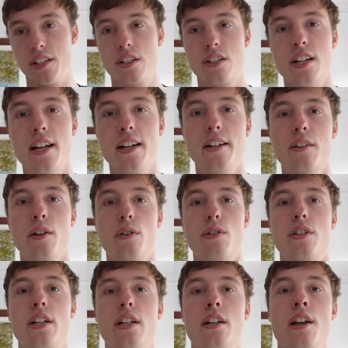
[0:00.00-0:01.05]
shared
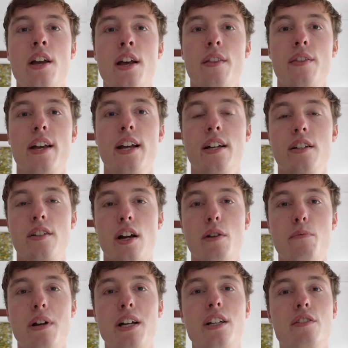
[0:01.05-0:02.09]
hosting, there's
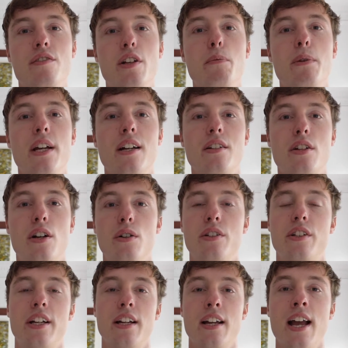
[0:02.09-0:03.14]
unmanaged VPS
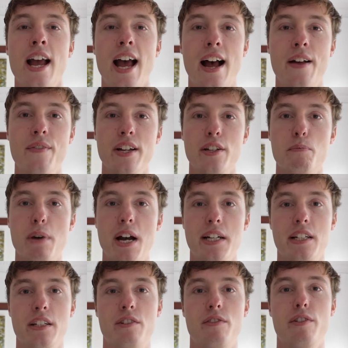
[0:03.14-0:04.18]
hosting, and there's
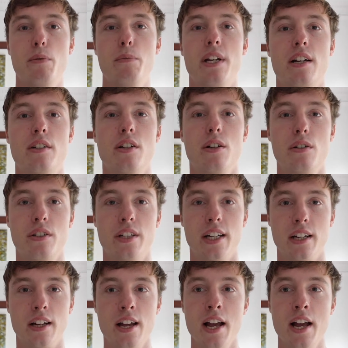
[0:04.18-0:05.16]
managed VPS hosting.